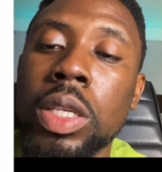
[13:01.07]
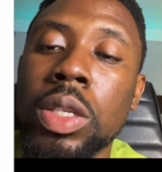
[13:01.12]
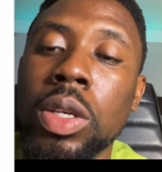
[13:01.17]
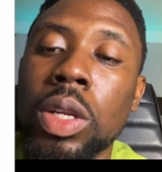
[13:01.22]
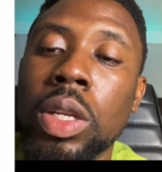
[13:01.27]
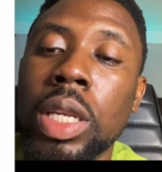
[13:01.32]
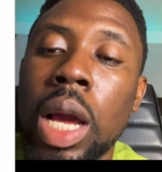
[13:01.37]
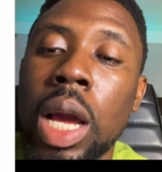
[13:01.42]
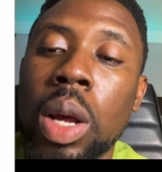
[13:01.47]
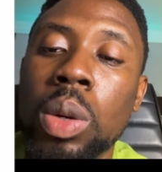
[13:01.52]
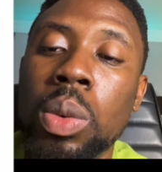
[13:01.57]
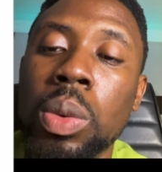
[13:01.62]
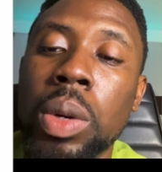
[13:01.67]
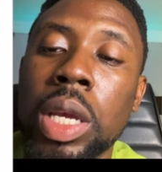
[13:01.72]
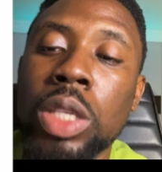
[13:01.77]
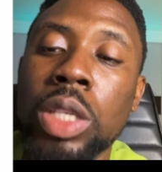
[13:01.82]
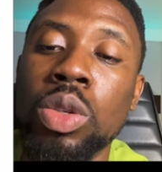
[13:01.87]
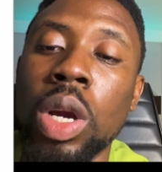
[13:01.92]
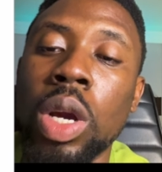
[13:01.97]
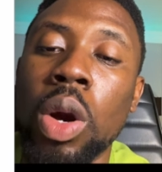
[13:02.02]
or
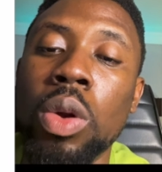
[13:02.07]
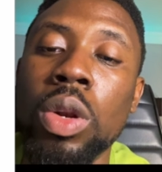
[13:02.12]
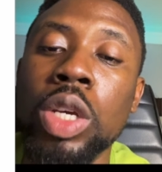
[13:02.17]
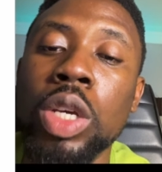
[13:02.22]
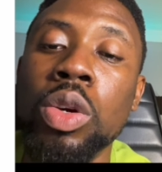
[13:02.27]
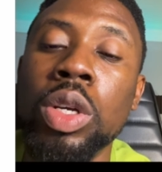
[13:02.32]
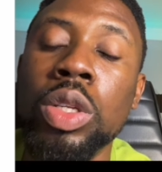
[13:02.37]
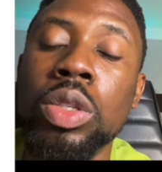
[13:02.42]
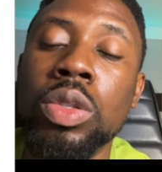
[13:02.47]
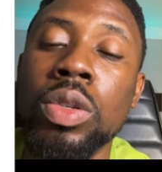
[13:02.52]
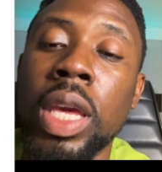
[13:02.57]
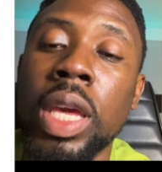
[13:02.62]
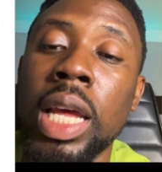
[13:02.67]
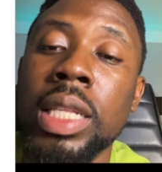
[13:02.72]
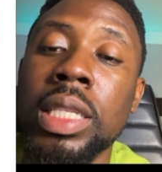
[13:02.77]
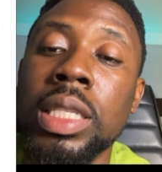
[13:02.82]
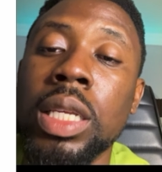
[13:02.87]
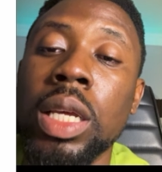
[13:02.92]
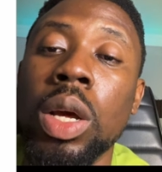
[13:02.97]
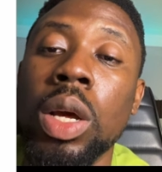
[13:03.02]
downways, you are only going to
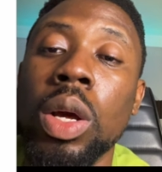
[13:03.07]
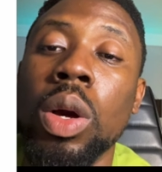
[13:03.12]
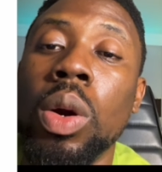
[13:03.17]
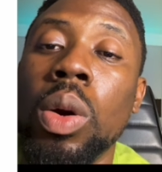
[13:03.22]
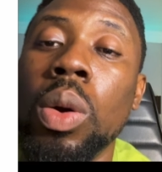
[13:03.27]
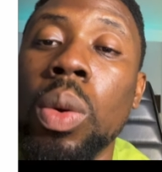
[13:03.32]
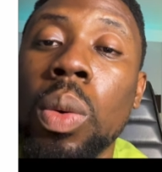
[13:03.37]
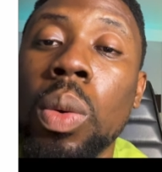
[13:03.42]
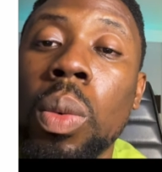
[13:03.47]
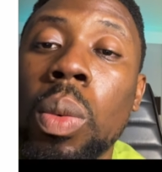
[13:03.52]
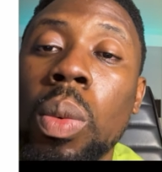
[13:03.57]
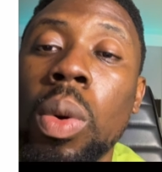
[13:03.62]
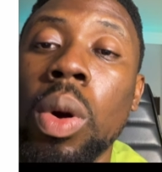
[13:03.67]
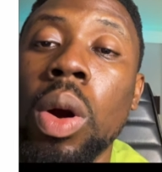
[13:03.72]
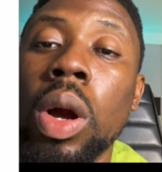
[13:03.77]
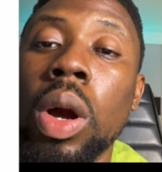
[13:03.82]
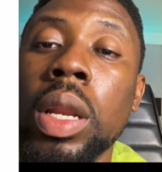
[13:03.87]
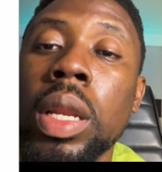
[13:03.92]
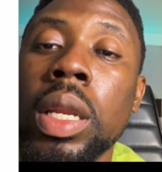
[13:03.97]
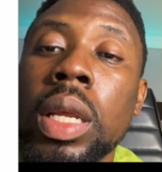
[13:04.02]
get
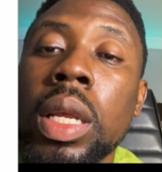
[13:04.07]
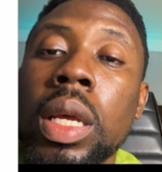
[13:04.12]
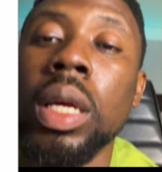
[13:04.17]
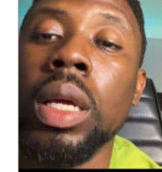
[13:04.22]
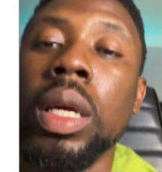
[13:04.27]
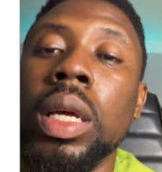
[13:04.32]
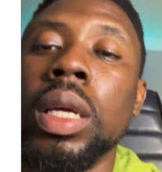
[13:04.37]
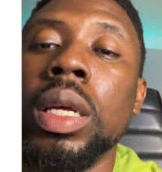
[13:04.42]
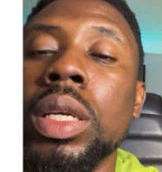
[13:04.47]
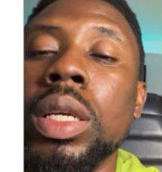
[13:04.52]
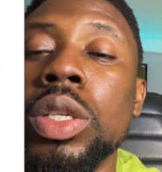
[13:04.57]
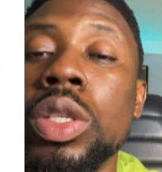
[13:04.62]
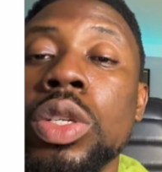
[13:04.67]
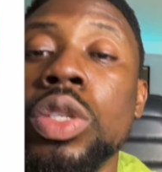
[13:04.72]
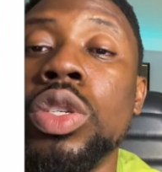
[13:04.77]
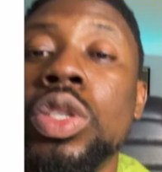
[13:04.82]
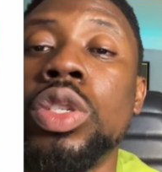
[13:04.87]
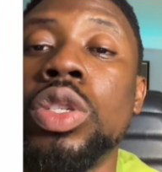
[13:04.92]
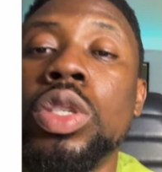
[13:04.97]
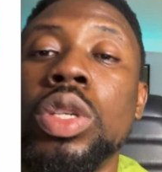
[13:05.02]
one
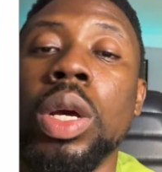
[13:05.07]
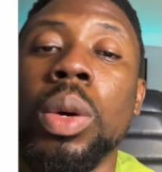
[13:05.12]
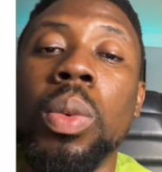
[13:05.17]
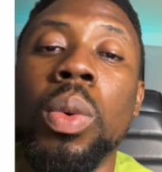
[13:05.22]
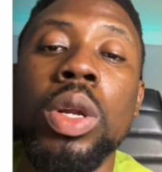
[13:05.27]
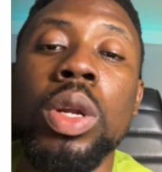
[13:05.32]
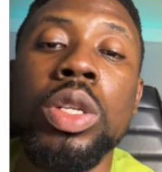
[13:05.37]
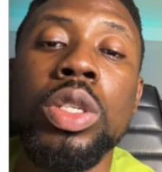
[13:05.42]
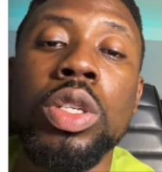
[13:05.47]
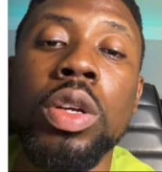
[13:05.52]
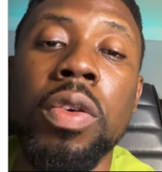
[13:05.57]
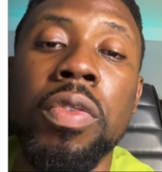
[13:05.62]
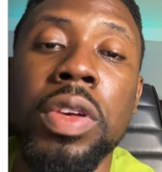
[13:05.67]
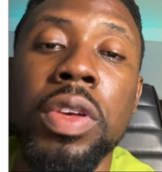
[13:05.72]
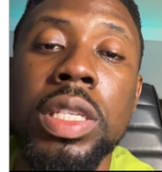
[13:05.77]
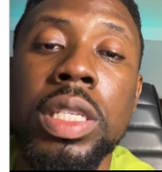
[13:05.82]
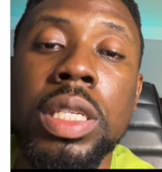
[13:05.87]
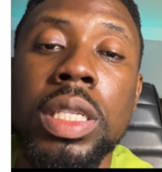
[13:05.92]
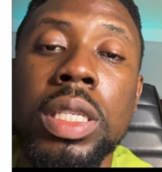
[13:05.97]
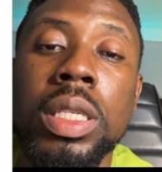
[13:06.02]

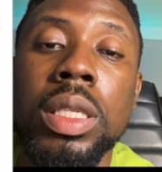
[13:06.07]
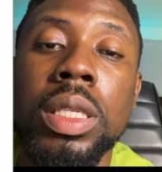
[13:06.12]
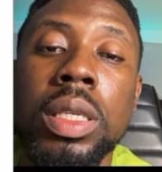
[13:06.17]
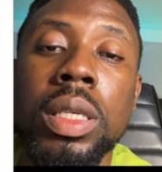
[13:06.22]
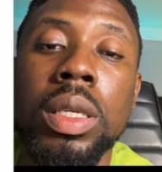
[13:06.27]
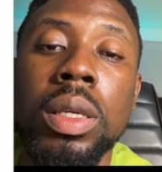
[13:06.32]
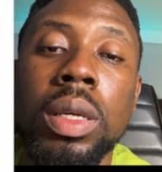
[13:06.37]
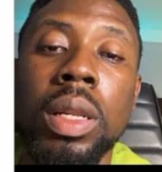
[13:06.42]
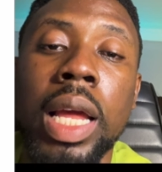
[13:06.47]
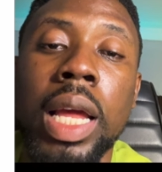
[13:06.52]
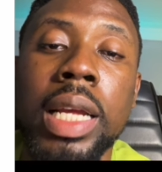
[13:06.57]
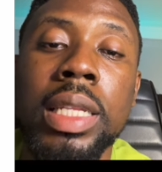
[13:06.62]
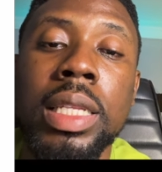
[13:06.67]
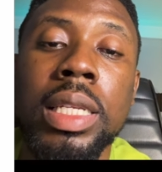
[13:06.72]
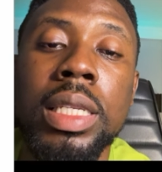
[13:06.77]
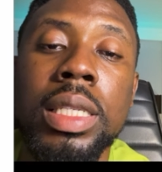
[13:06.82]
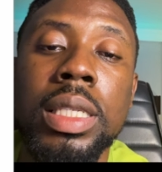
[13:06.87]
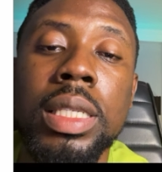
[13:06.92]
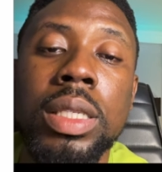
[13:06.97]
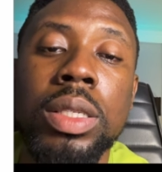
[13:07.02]
surface like
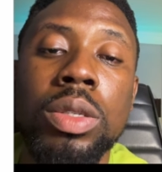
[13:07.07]
this.